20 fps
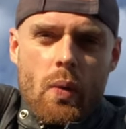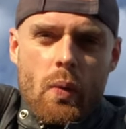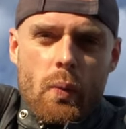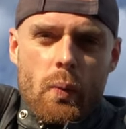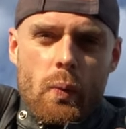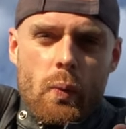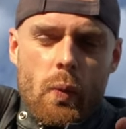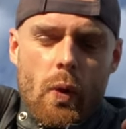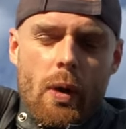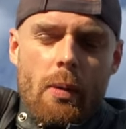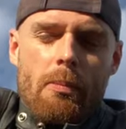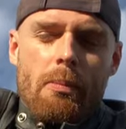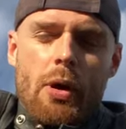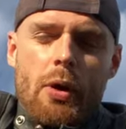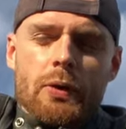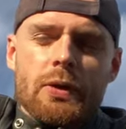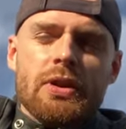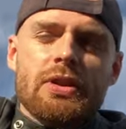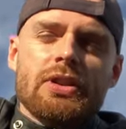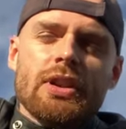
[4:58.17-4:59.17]
what
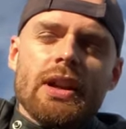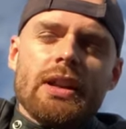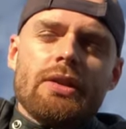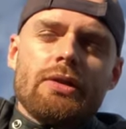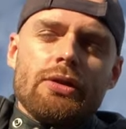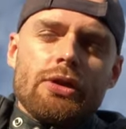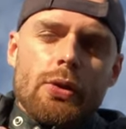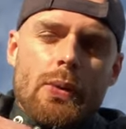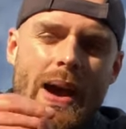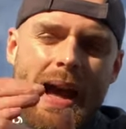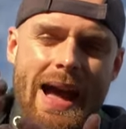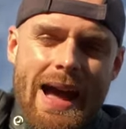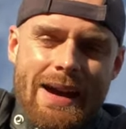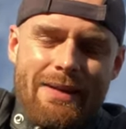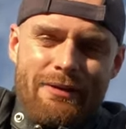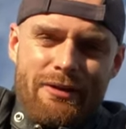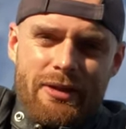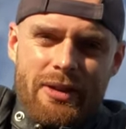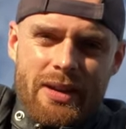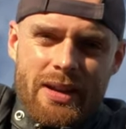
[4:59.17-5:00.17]
motorcycle you
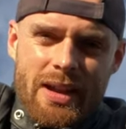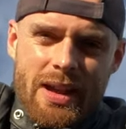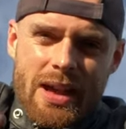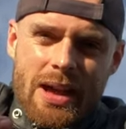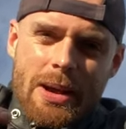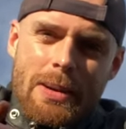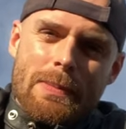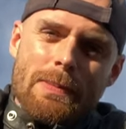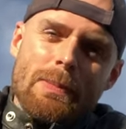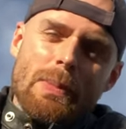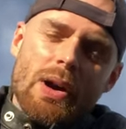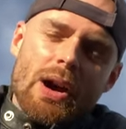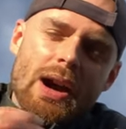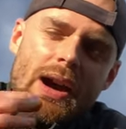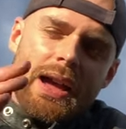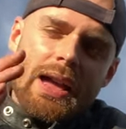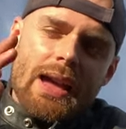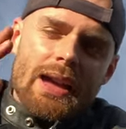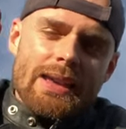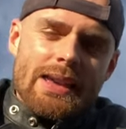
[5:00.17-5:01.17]
have.
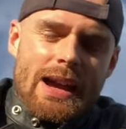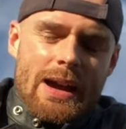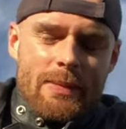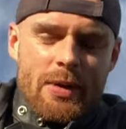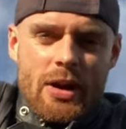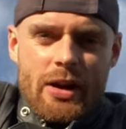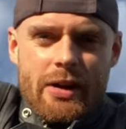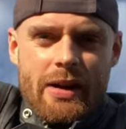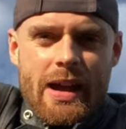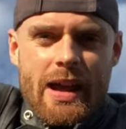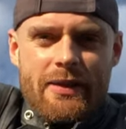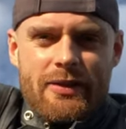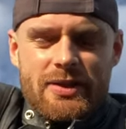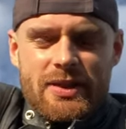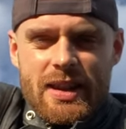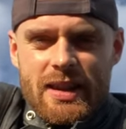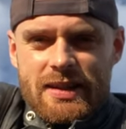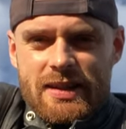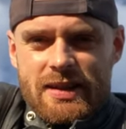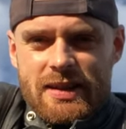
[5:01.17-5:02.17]
My Yamaha
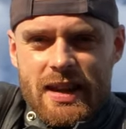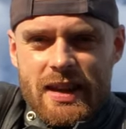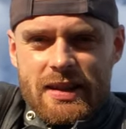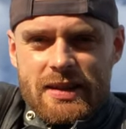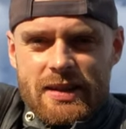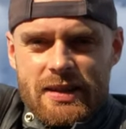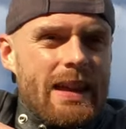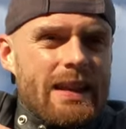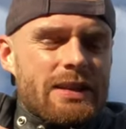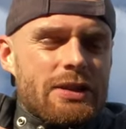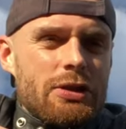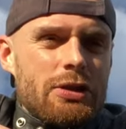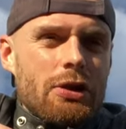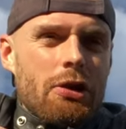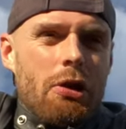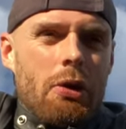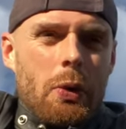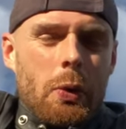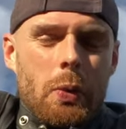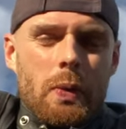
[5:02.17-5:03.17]
FZ6 is
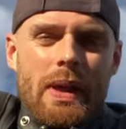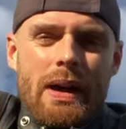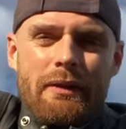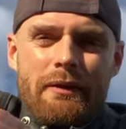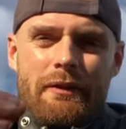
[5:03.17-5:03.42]
not all that